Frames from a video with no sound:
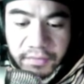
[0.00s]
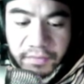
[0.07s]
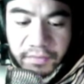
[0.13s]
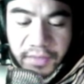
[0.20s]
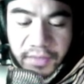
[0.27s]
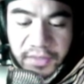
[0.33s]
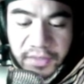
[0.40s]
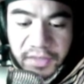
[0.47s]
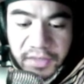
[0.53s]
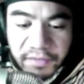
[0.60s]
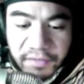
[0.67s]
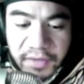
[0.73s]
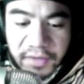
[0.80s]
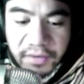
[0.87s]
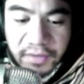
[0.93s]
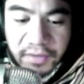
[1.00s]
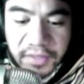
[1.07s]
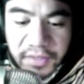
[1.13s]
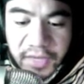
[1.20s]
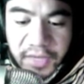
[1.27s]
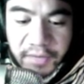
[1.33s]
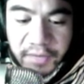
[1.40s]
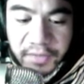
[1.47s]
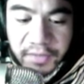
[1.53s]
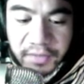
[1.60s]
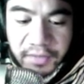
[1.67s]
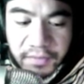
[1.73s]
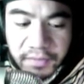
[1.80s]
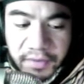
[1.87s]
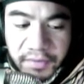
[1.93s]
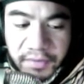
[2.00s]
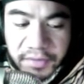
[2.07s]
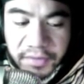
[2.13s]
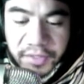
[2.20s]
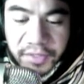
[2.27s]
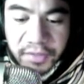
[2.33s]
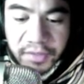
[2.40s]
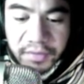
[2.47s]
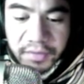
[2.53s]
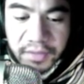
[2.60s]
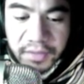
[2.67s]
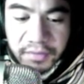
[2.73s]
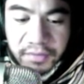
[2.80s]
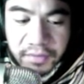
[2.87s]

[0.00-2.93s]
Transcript: being snuffed out untimely, whether they're children,